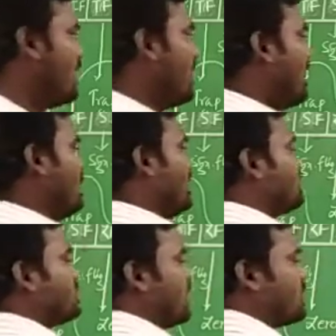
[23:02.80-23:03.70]
then
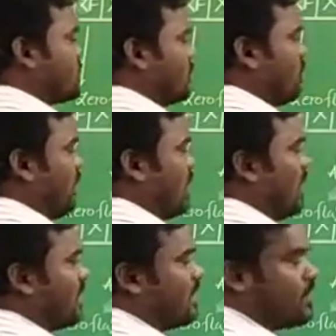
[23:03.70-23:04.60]
it sets to 1,
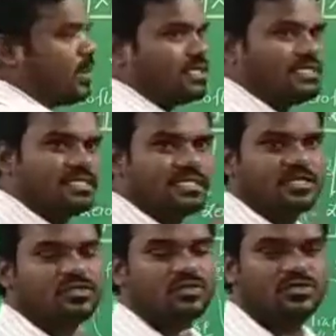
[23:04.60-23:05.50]
otherwise it
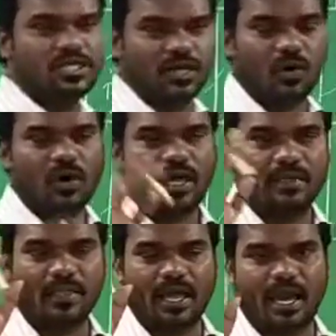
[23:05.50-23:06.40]
sets to 0.
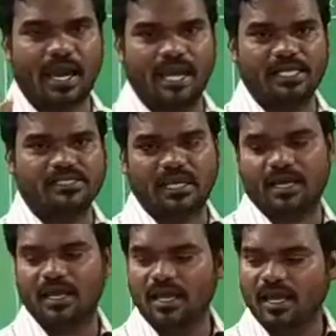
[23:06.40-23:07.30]
In the
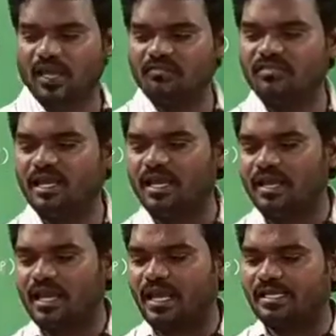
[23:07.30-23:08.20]
addition, if
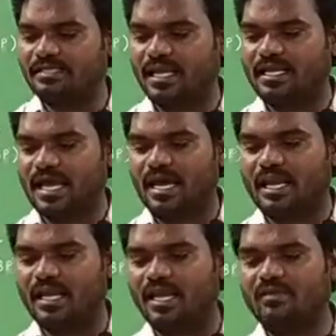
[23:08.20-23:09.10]
there is a
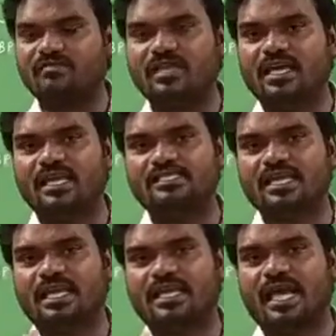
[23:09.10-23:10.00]

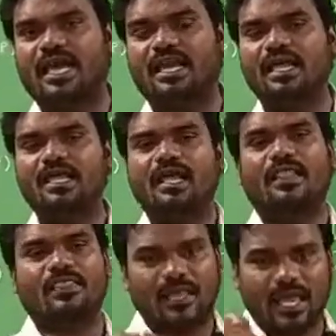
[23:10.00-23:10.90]
carry,
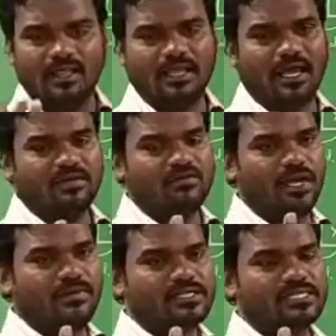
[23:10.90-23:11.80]
then that
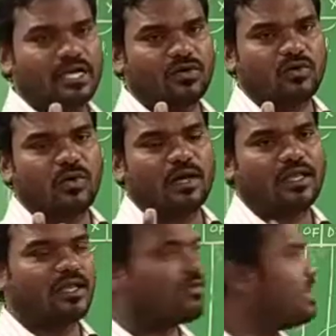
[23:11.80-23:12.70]
will be set to 1,
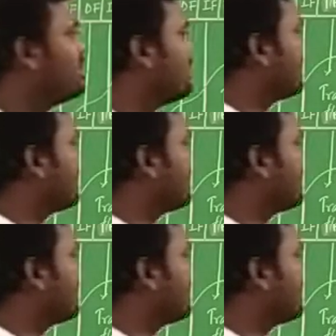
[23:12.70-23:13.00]
otherwise it